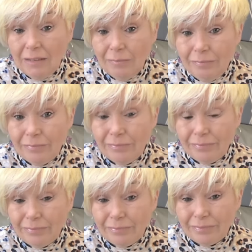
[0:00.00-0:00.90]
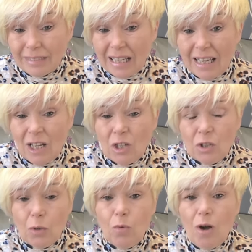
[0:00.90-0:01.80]
Keaton.
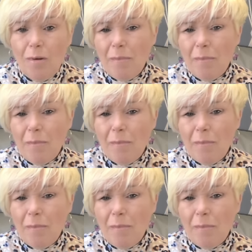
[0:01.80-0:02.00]
So what